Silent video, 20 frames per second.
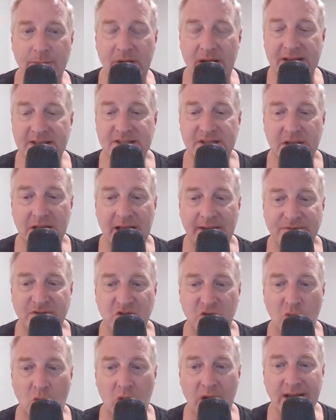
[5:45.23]
but I still have
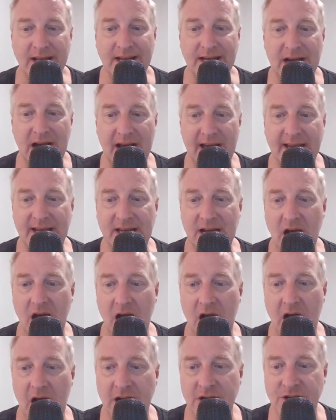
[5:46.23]

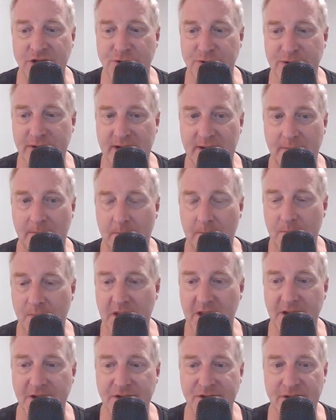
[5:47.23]
2,900
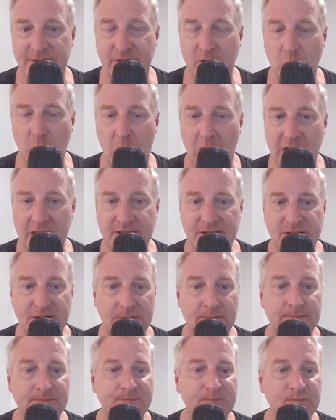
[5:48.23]
in different wallets.